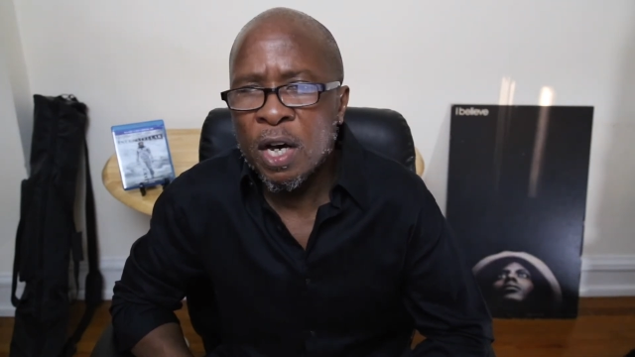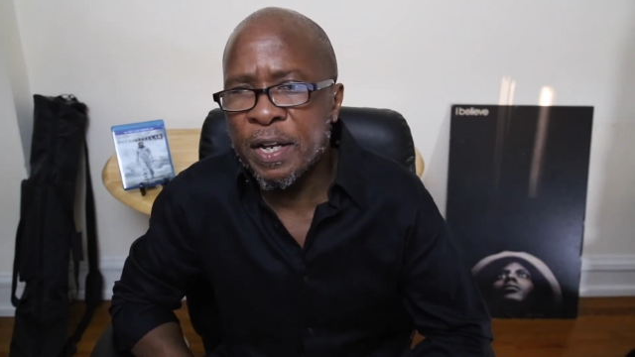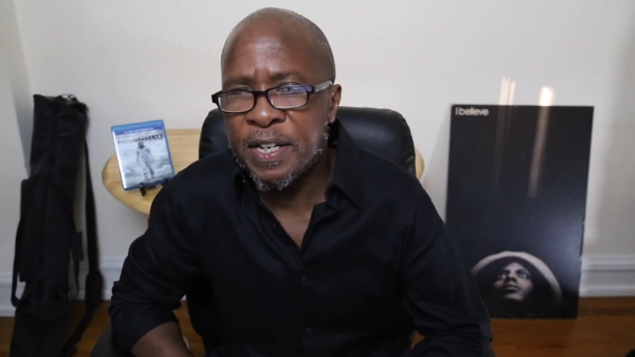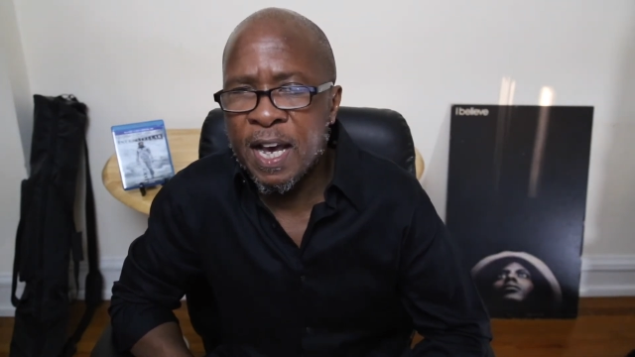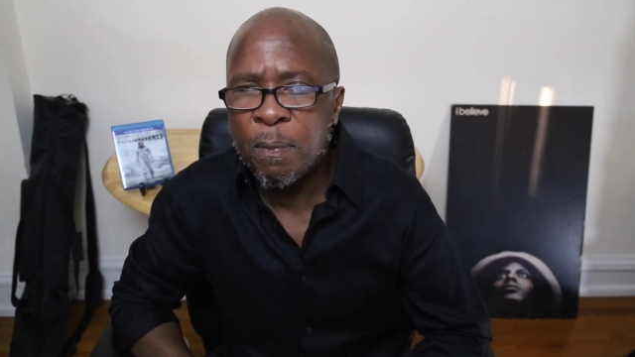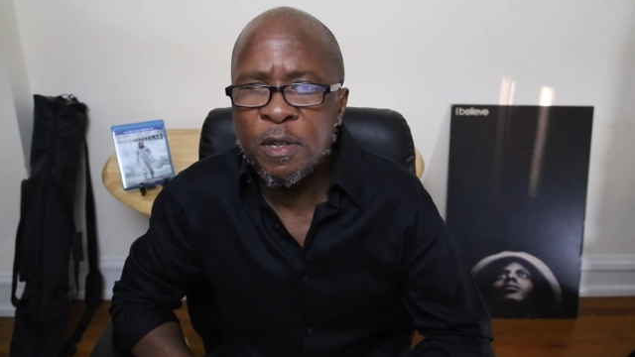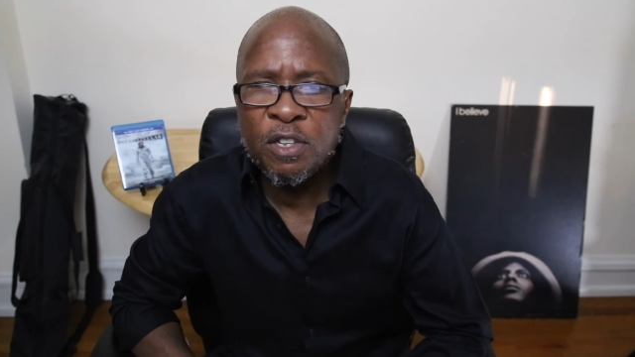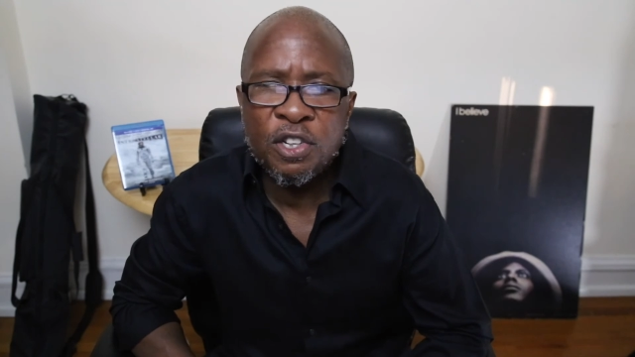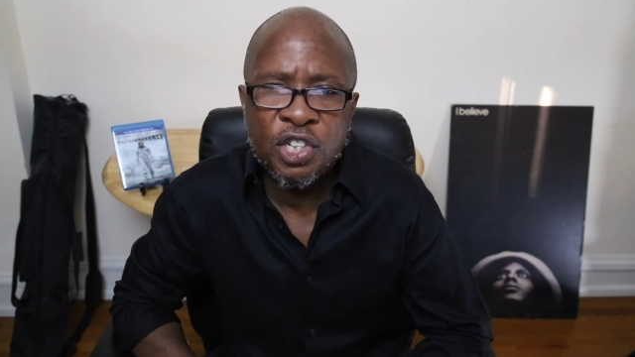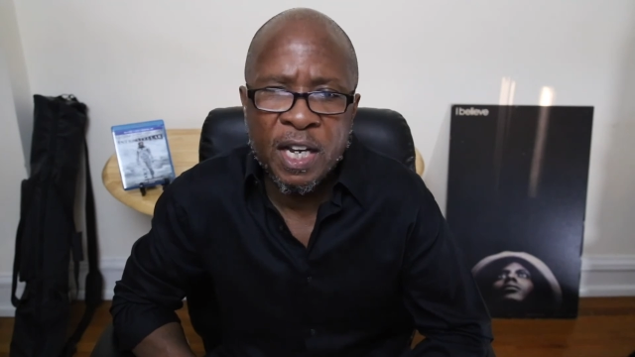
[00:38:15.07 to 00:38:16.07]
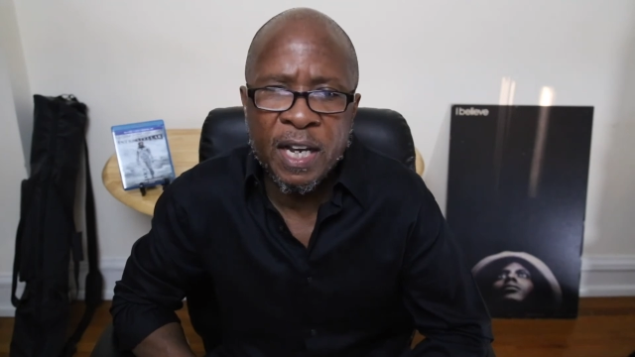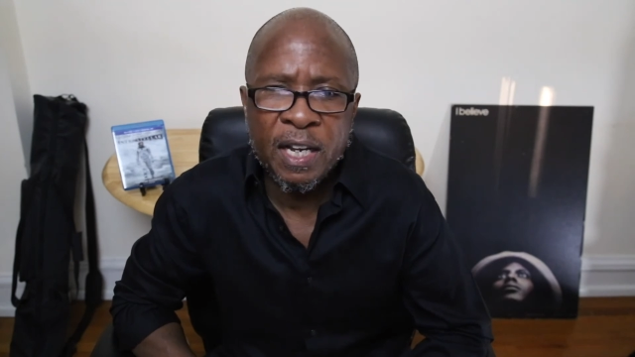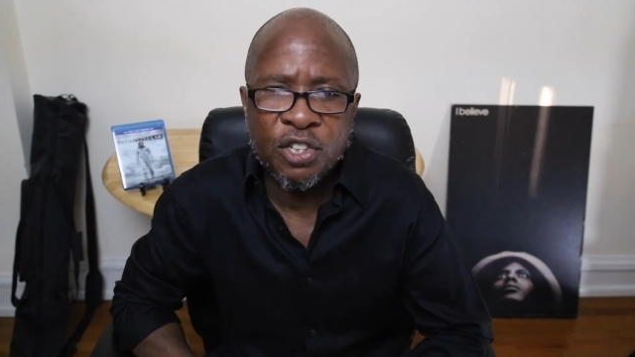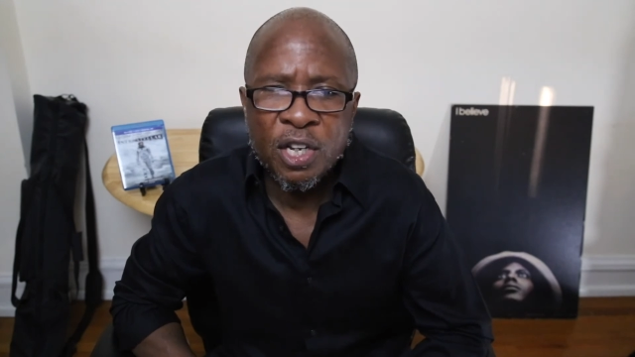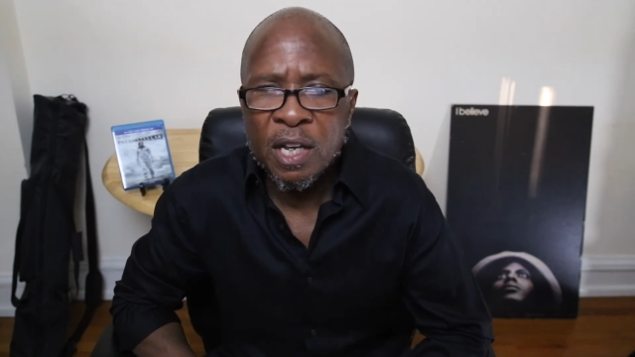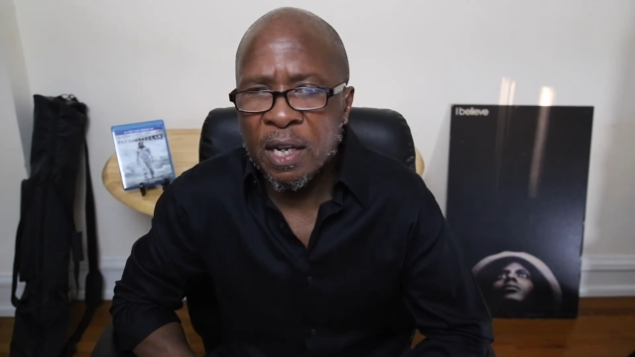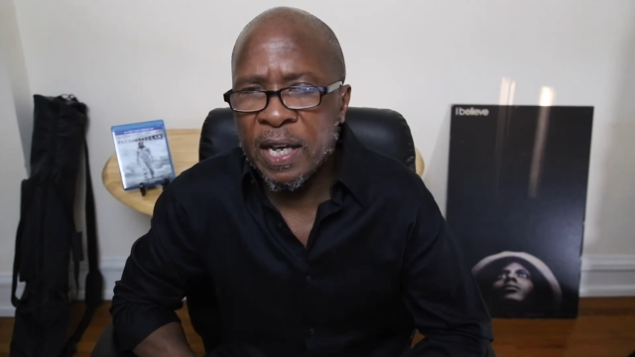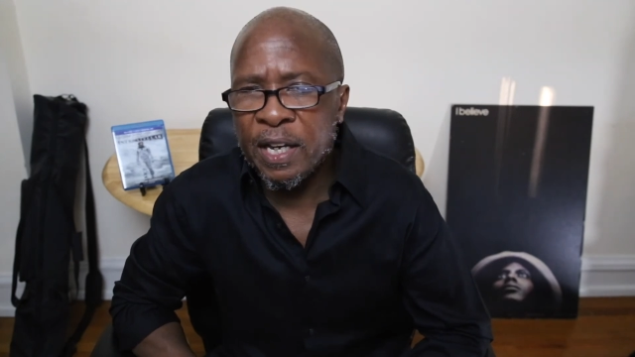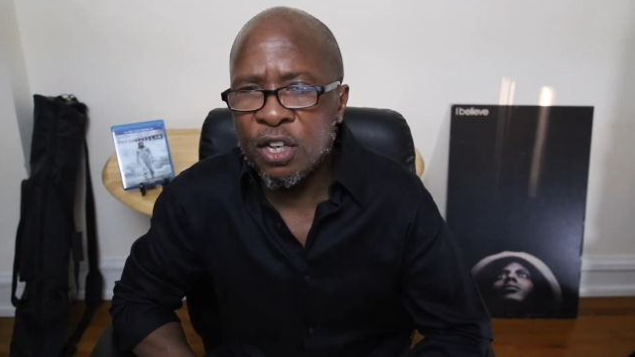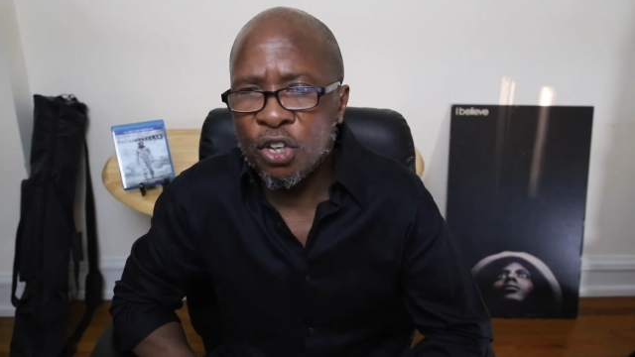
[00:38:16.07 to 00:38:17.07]
adapting to change,
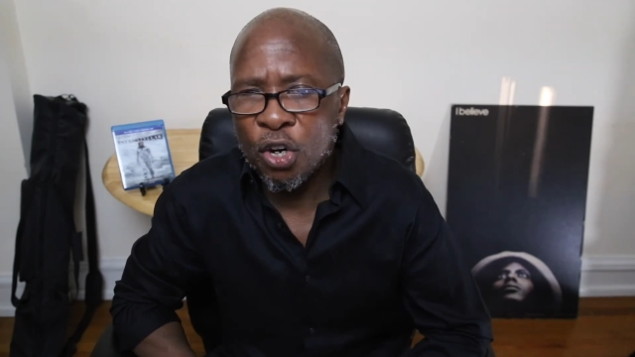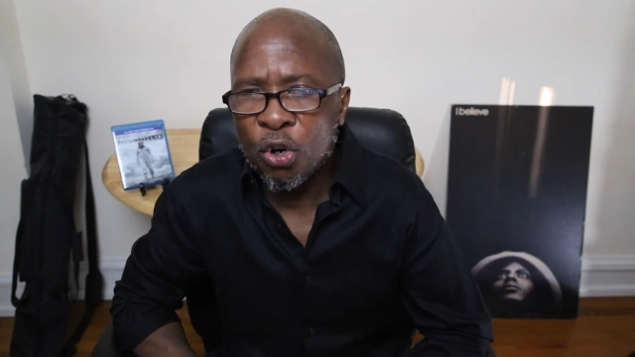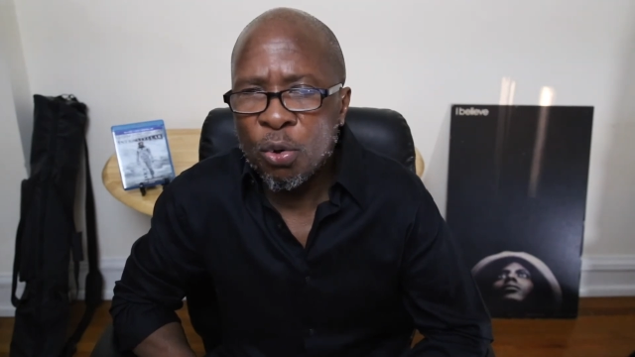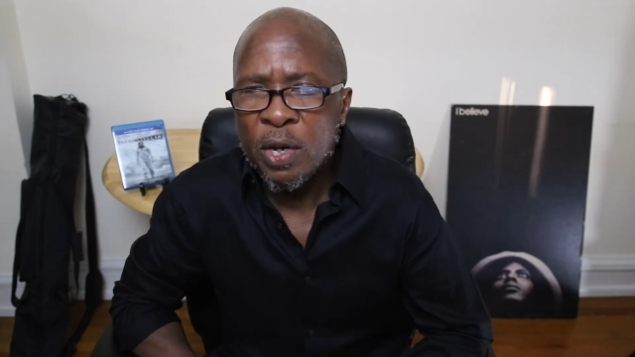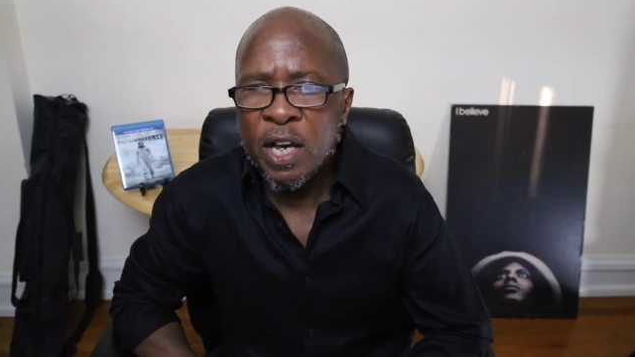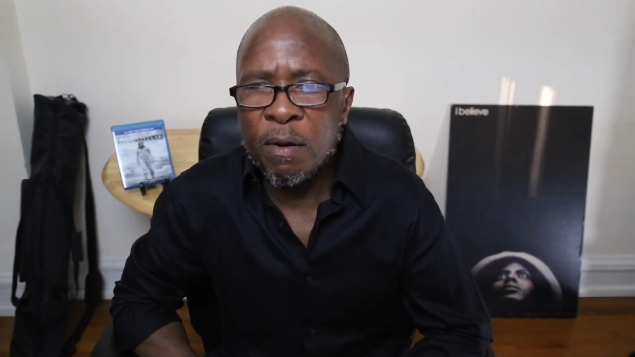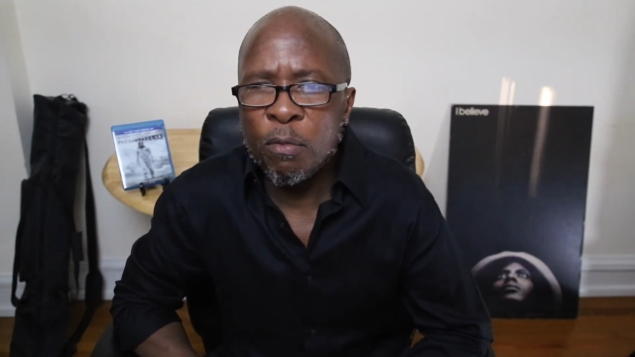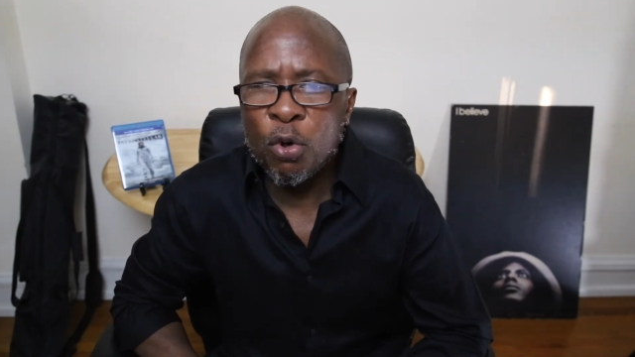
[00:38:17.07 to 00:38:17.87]
letting go, and